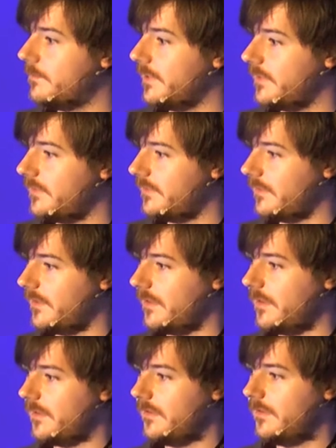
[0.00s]
But
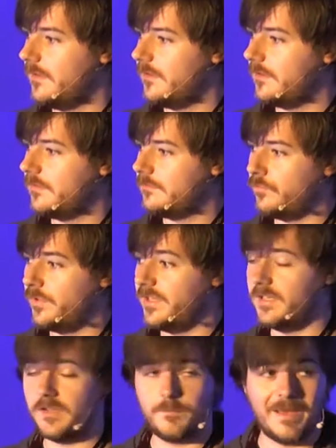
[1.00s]
uh,
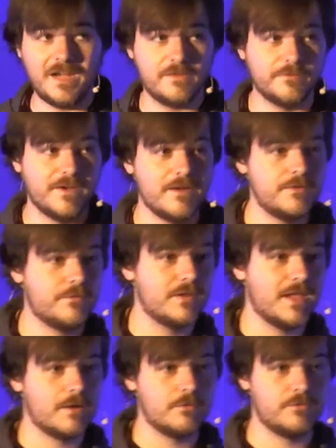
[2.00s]
we expanded to five different
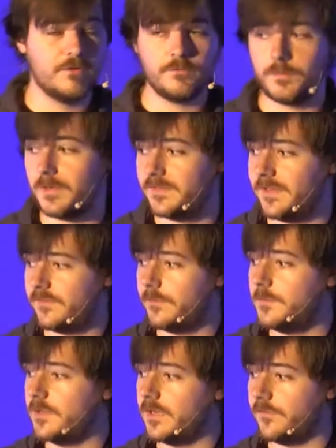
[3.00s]
languages. We wanted to get some
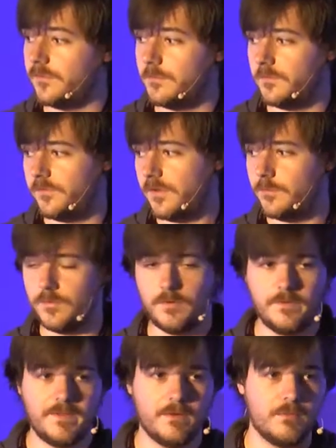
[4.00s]
new customers on
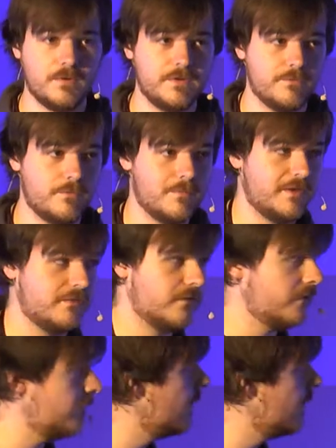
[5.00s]
board that were in different places.